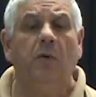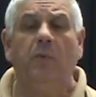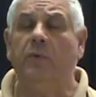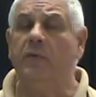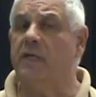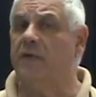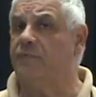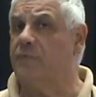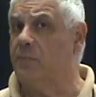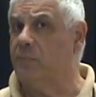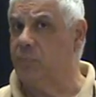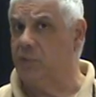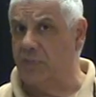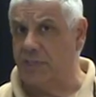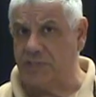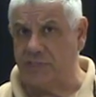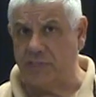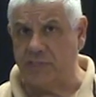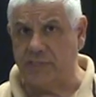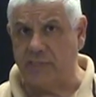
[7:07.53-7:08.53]
We have the
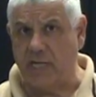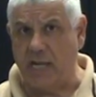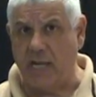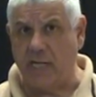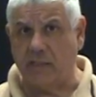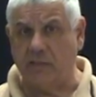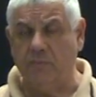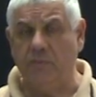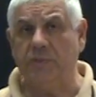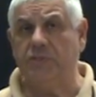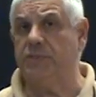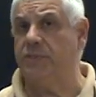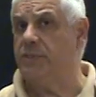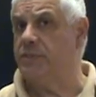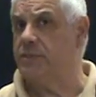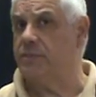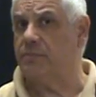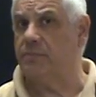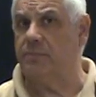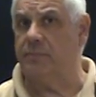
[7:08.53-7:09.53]
blitz attack, which
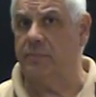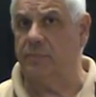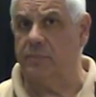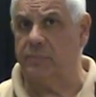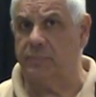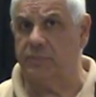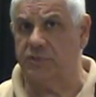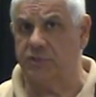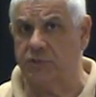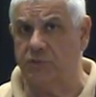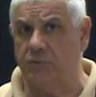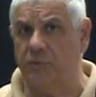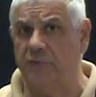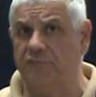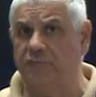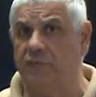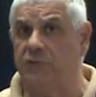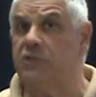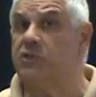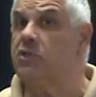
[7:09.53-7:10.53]
is suited
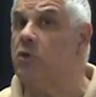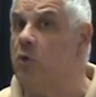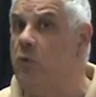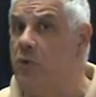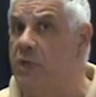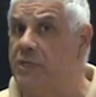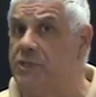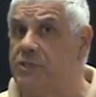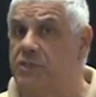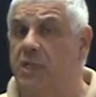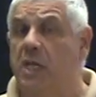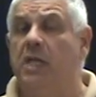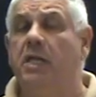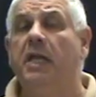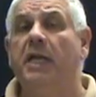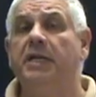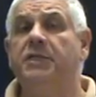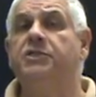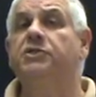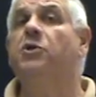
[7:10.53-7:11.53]
for 2-inch
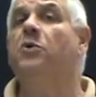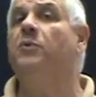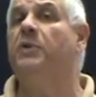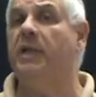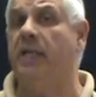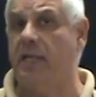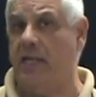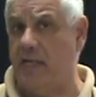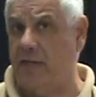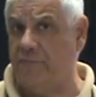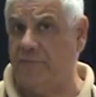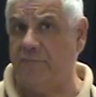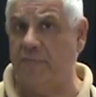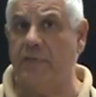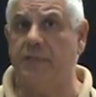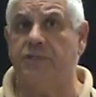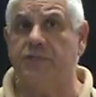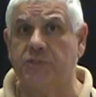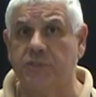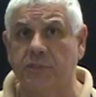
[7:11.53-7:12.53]
and
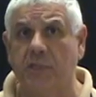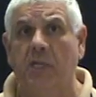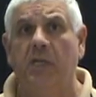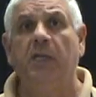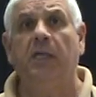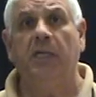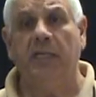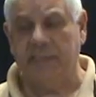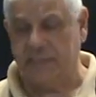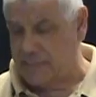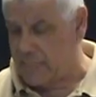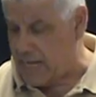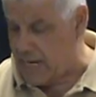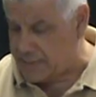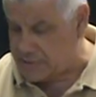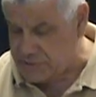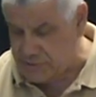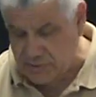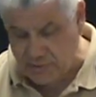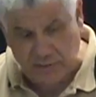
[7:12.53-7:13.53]
2.5-inch
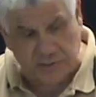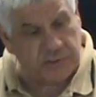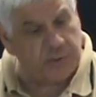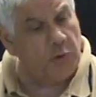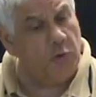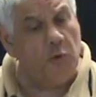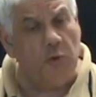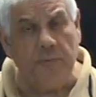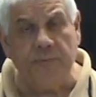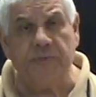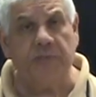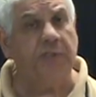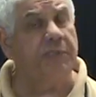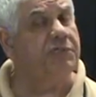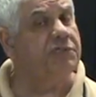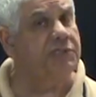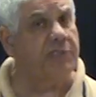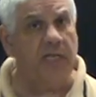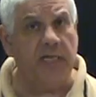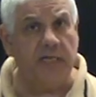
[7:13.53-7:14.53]
attacks. The tubes are the
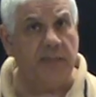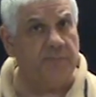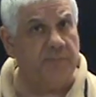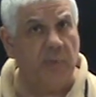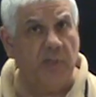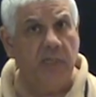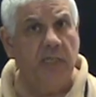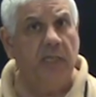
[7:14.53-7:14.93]
same.